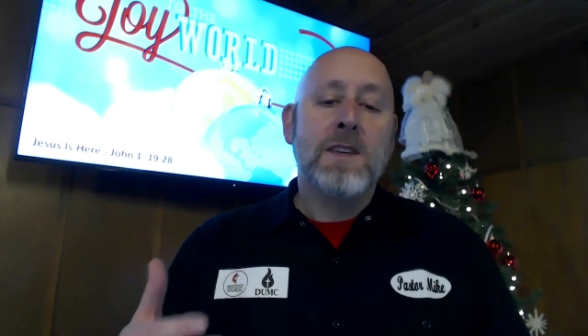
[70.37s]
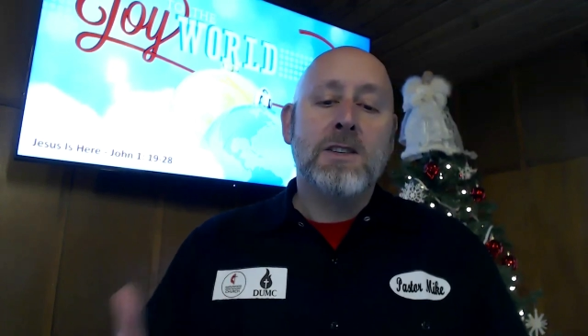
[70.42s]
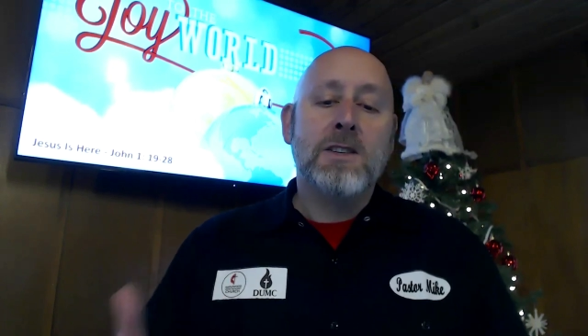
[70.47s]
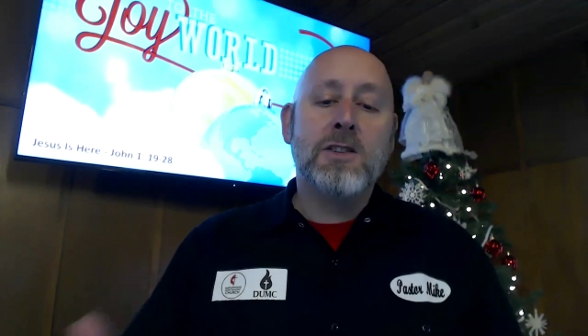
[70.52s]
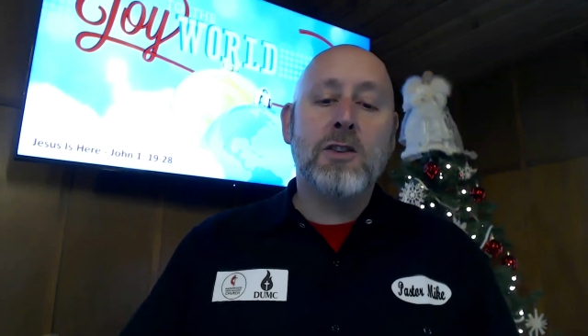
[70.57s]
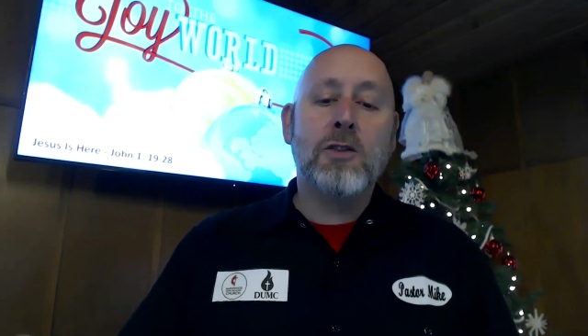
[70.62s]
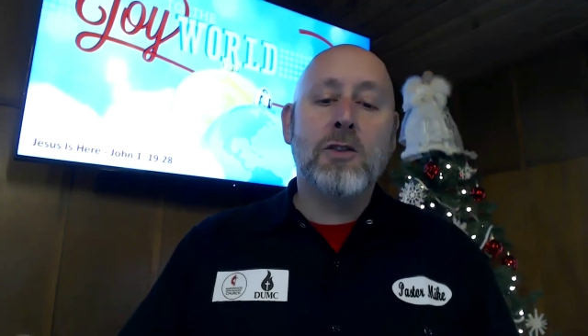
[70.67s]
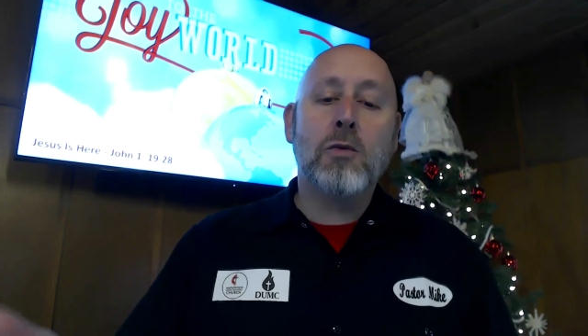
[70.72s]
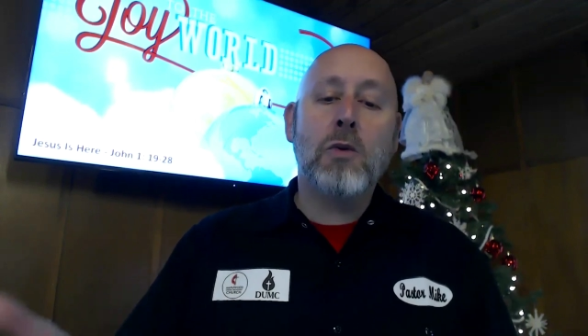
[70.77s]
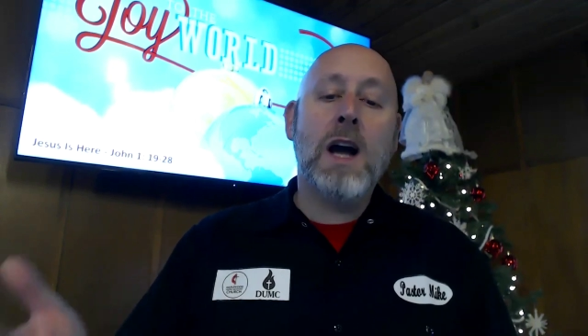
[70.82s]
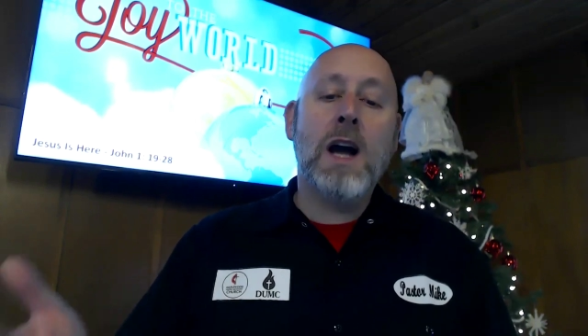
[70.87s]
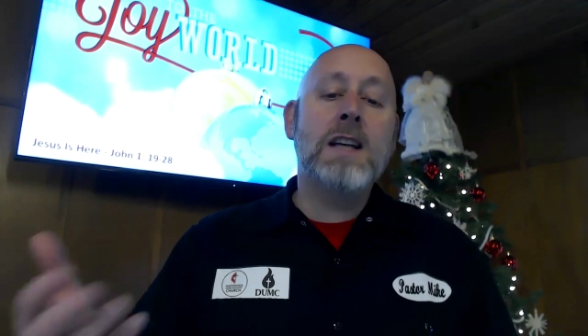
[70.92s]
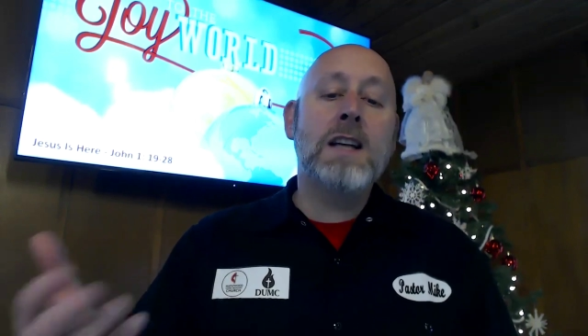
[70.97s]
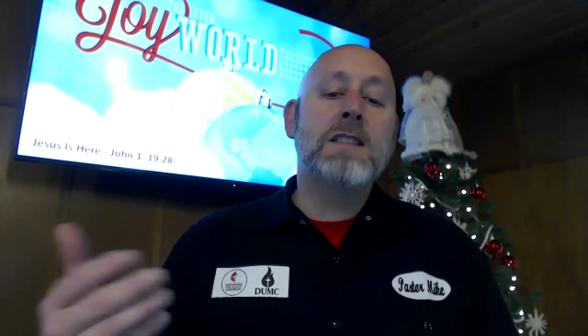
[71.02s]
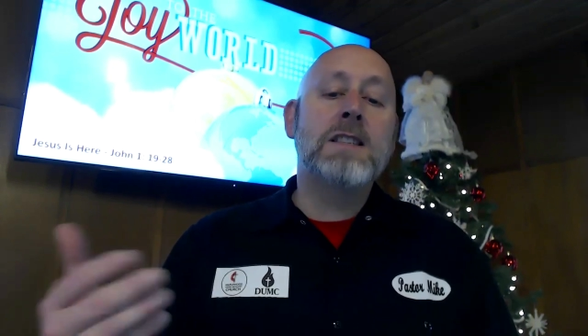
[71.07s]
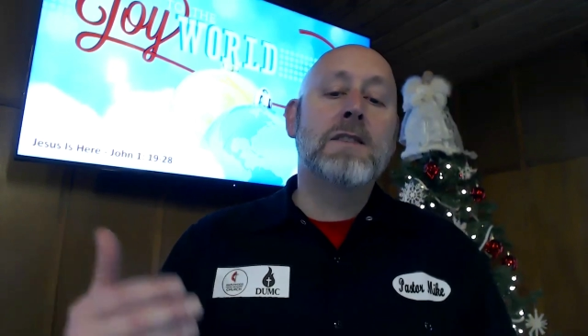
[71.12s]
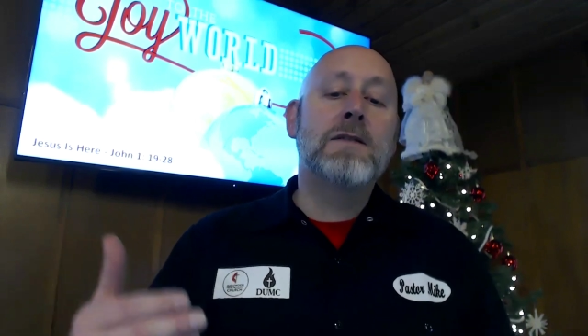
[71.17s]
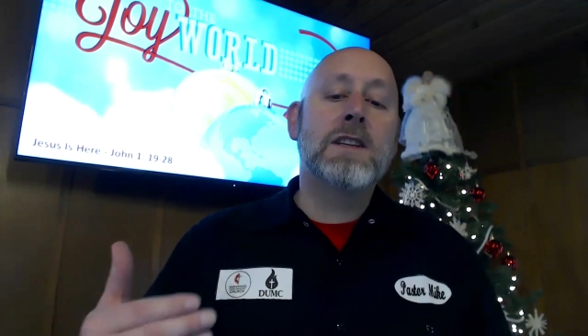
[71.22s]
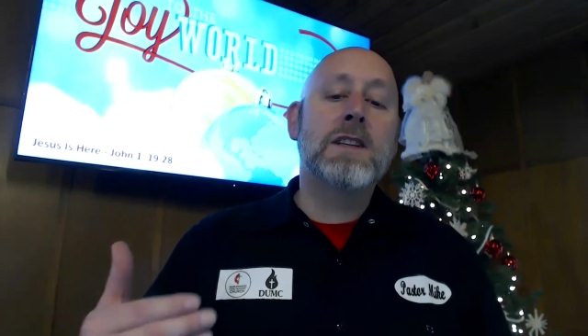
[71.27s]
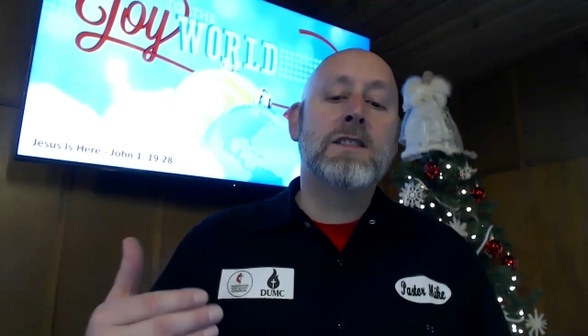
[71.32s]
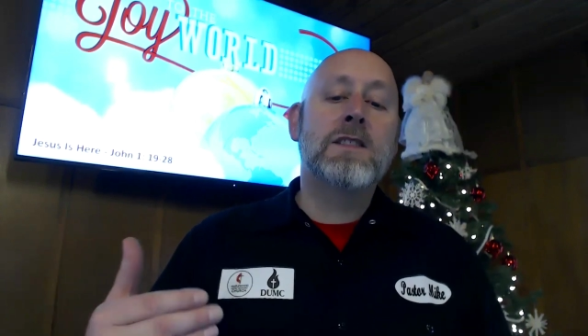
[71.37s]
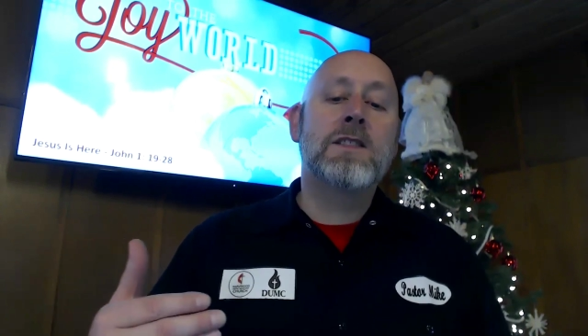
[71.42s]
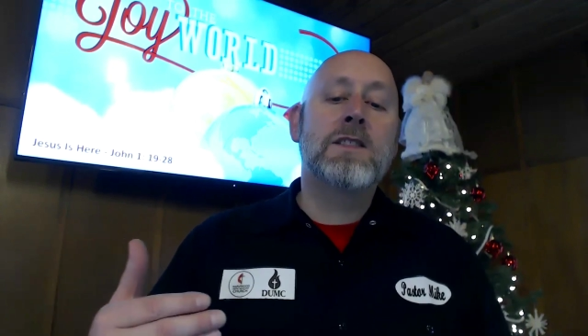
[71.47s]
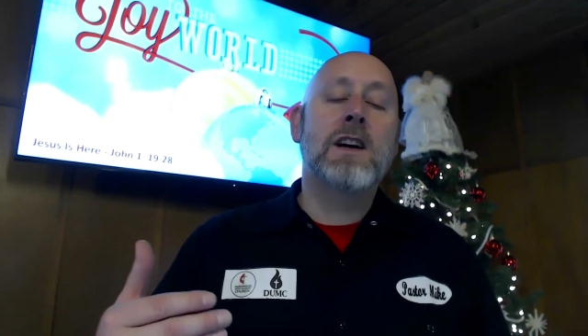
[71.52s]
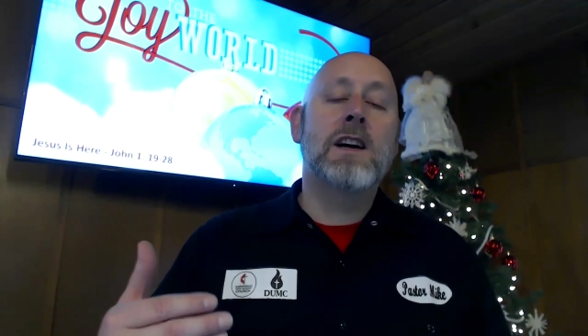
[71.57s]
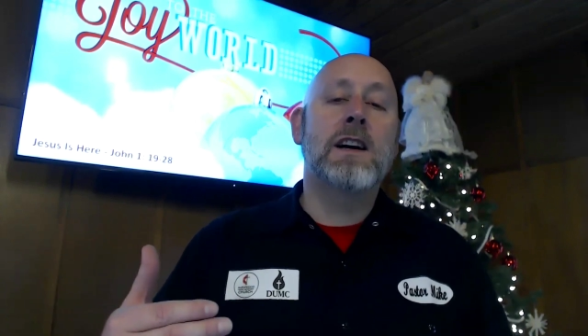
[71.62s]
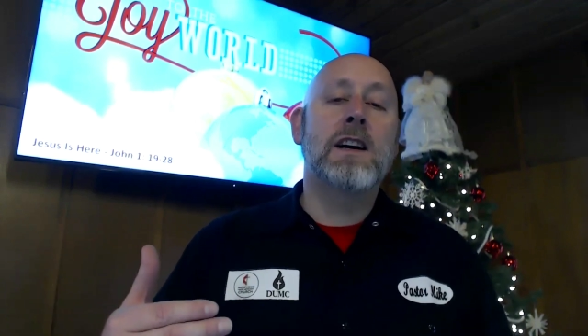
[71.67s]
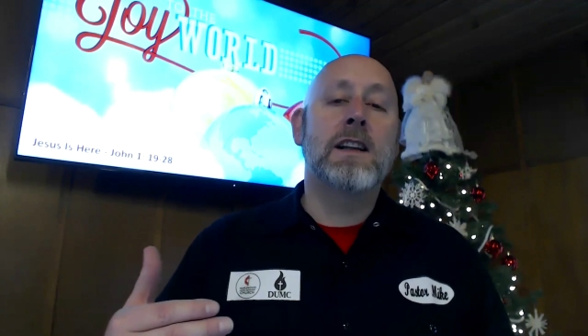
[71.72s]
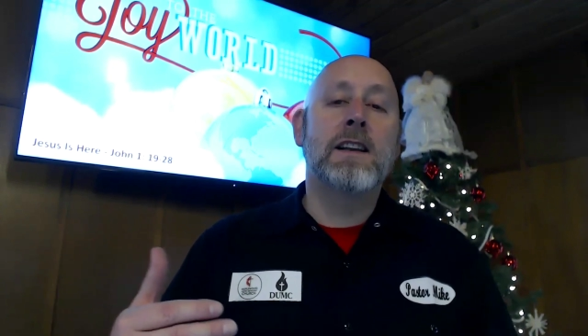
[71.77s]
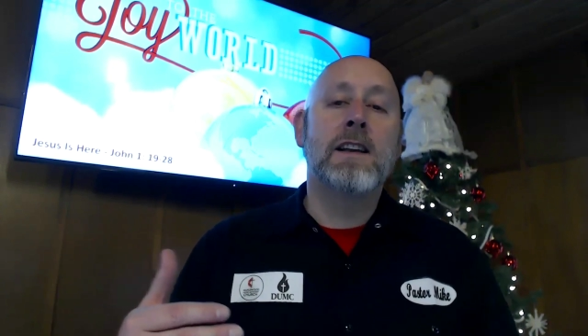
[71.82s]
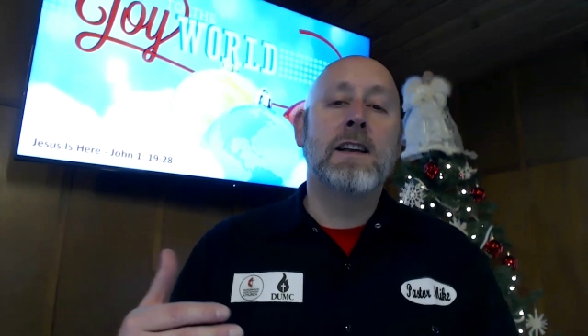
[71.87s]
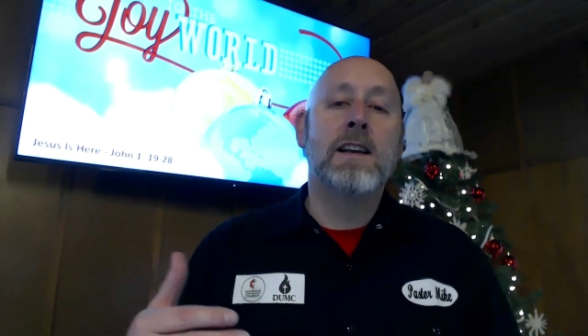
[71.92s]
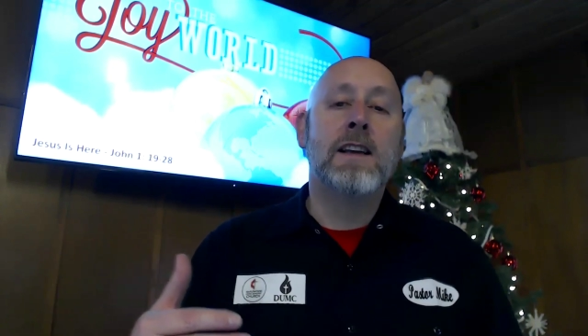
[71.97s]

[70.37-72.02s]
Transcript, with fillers: to the rise of the sun